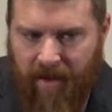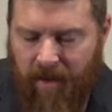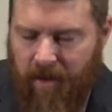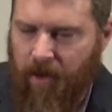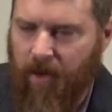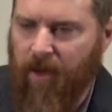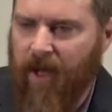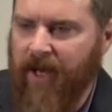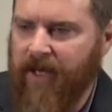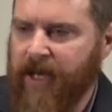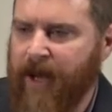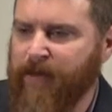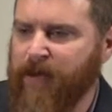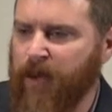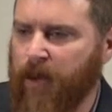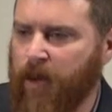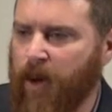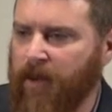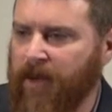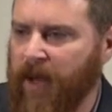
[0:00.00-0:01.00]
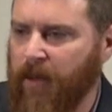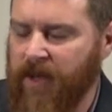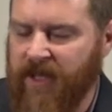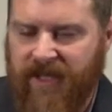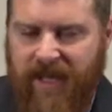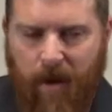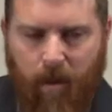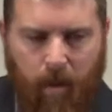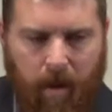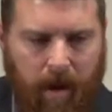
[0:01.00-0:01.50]
a lot of times we quote that, we
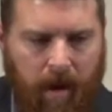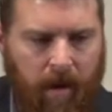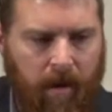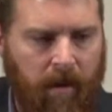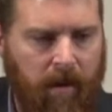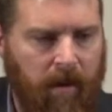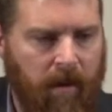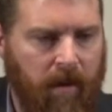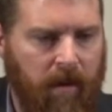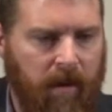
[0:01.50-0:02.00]
say will,